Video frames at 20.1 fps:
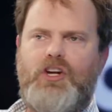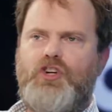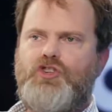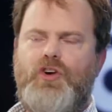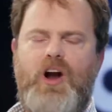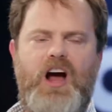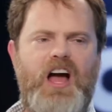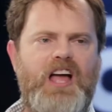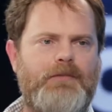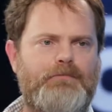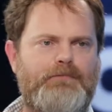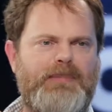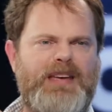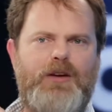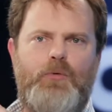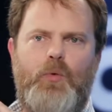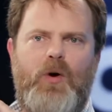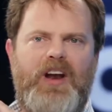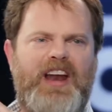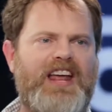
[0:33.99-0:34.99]
going to try and
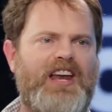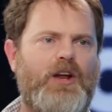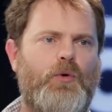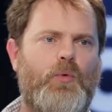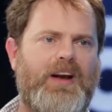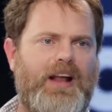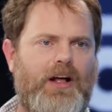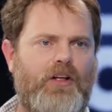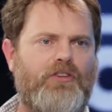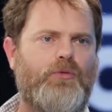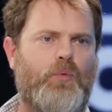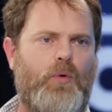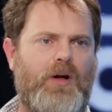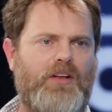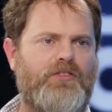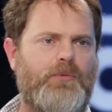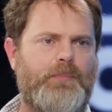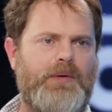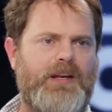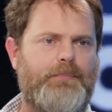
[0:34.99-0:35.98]
be what anyone else
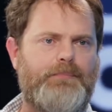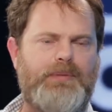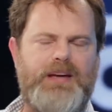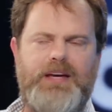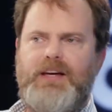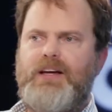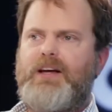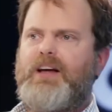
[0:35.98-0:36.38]
wants me to be.